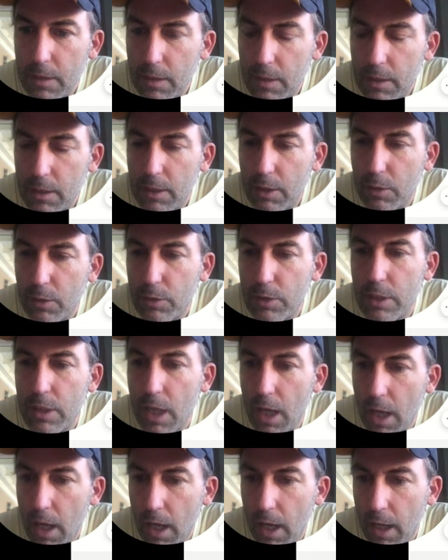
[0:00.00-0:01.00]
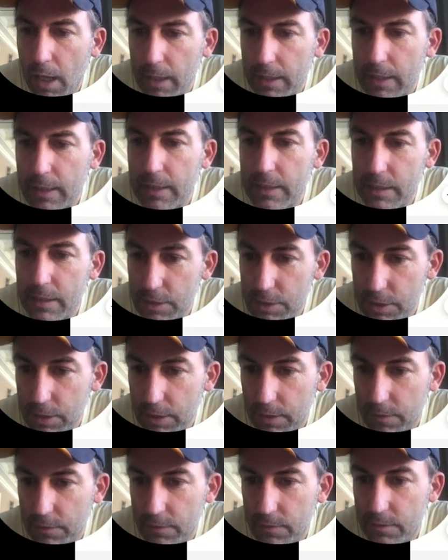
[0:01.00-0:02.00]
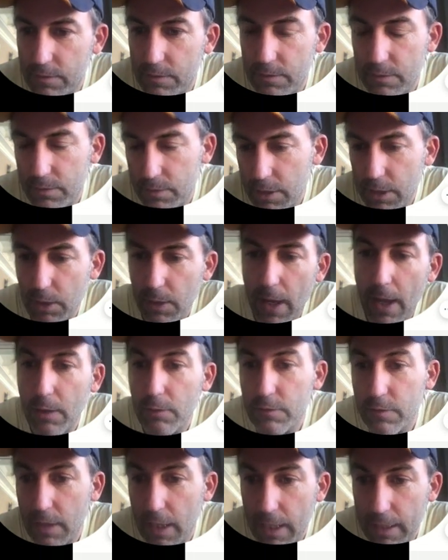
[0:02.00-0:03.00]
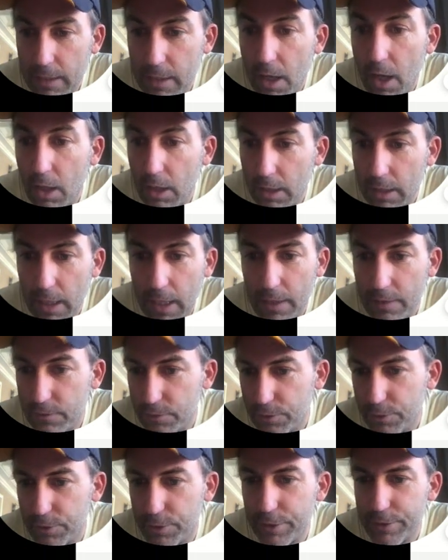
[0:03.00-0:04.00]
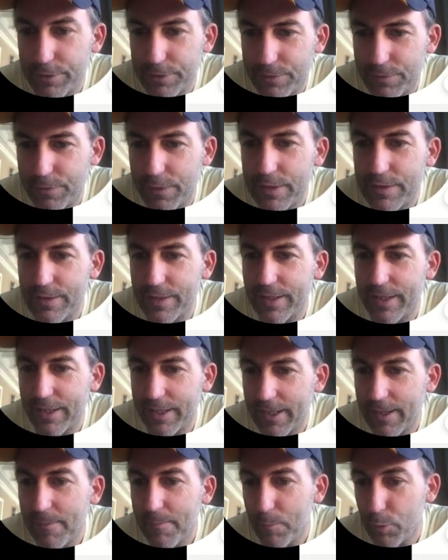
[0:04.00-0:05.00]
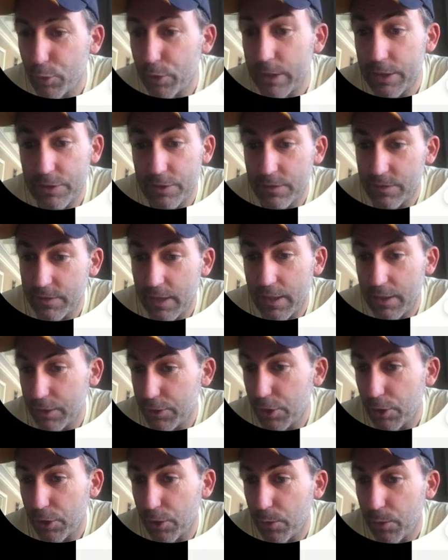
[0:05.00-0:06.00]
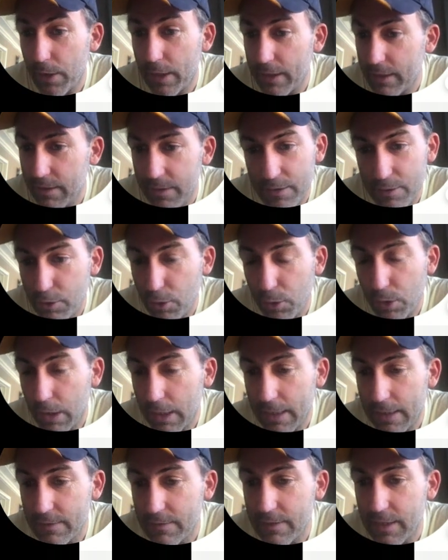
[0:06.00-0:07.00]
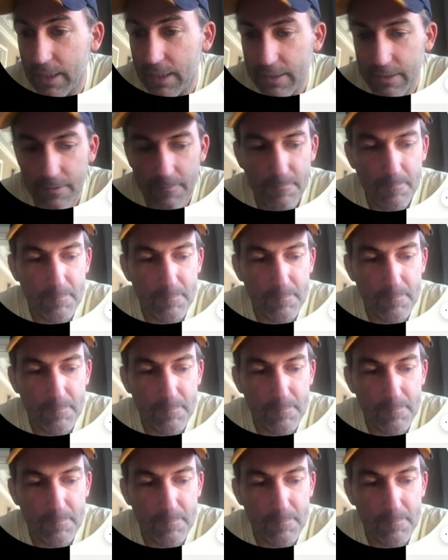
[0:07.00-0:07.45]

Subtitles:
non-indigenous outside colonizers visiting Mauritius, the dodo went totally extinct.